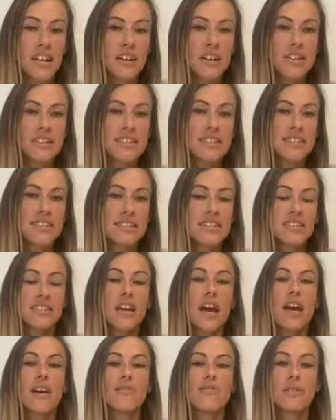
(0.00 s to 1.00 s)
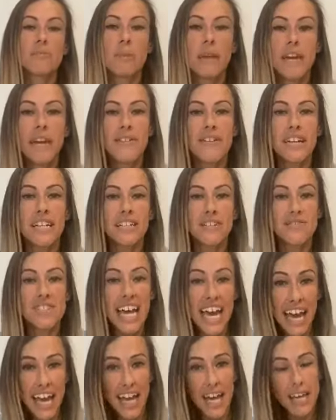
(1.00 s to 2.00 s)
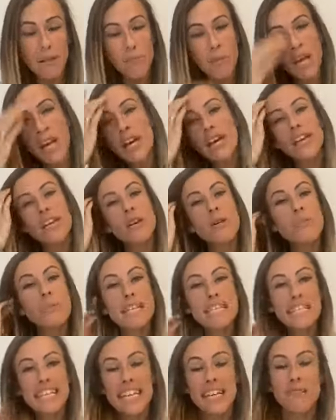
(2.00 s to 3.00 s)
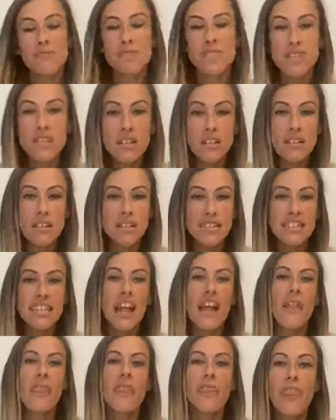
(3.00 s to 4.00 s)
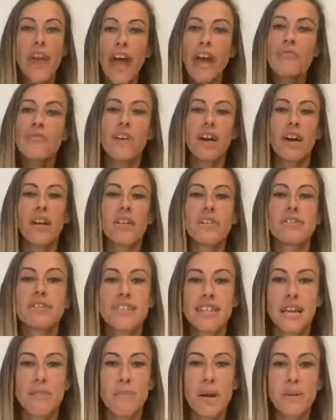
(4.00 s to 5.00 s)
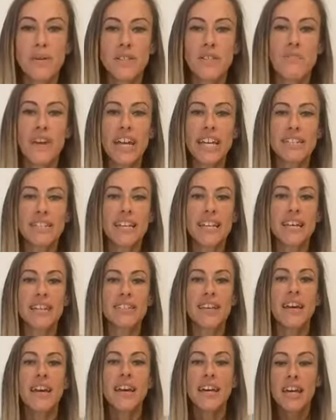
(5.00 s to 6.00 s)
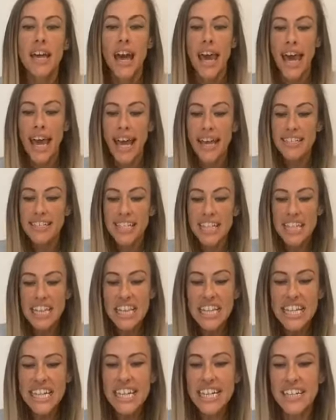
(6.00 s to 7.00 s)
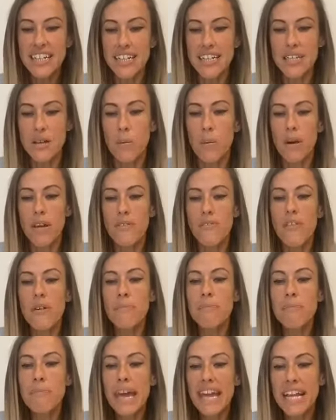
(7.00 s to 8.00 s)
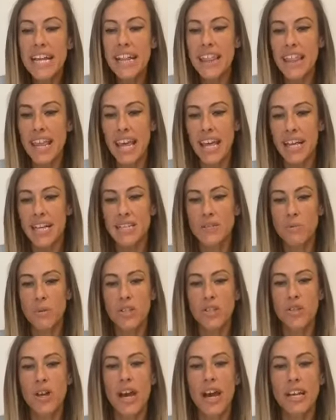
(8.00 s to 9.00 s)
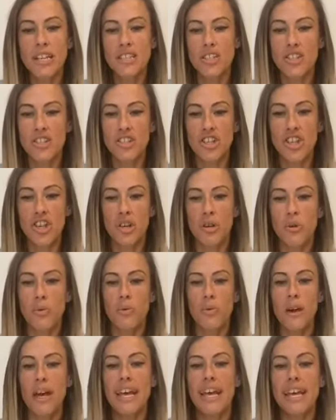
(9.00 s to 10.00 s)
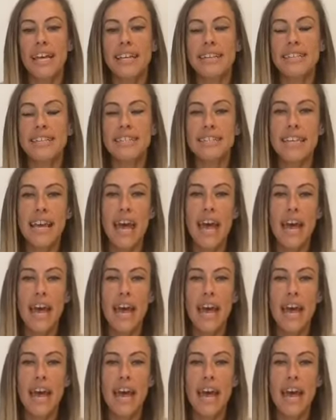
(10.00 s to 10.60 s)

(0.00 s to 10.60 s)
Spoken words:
consistent over a period of time, you'll be seeing results. Therefore, you'll stay motivated. As leaders, one of the main things we try to do is